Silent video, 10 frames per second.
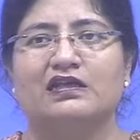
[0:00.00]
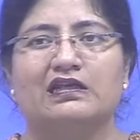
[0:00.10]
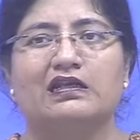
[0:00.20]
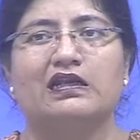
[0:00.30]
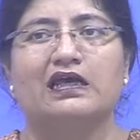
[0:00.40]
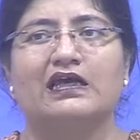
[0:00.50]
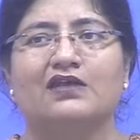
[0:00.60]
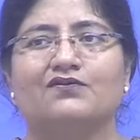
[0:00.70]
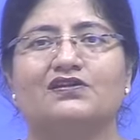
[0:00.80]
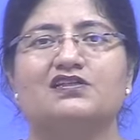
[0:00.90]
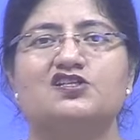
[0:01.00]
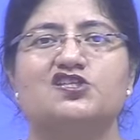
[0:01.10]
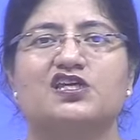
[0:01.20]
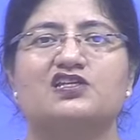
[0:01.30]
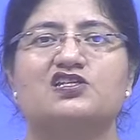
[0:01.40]
in line with the
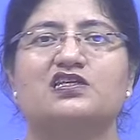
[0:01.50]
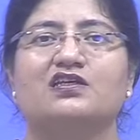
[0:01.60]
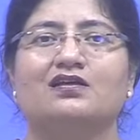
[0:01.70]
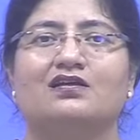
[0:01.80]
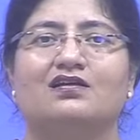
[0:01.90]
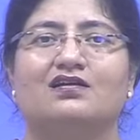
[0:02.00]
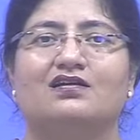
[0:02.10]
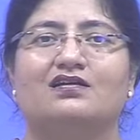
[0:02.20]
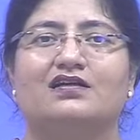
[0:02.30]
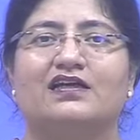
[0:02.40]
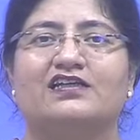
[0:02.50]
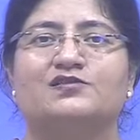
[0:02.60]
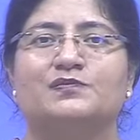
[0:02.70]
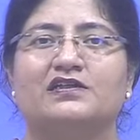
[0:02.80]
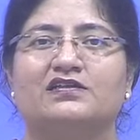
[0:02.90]
changing
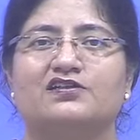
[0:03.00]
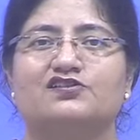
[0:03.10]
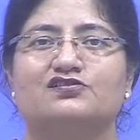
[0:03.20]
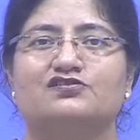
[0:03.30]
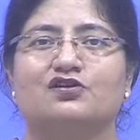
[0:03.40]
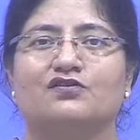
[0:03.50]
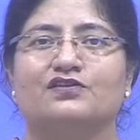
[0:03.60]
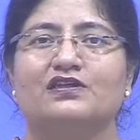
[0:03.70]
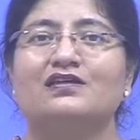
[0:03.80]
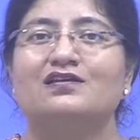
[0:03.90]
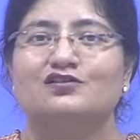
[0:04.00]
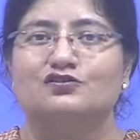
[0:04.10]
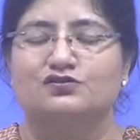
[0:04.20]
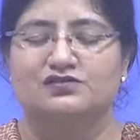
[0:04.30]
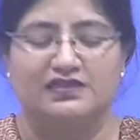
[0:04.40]
expectations of the
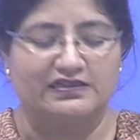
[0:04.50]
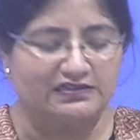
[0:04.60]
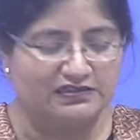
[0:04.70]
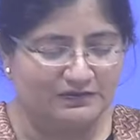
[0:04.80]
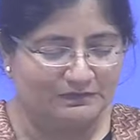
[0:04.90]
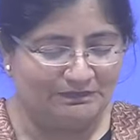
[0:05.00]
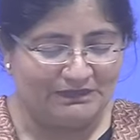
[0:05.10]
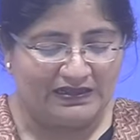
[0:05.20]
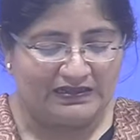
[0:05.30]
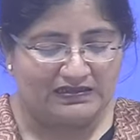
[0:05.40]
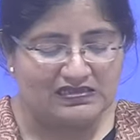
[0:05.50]
society. The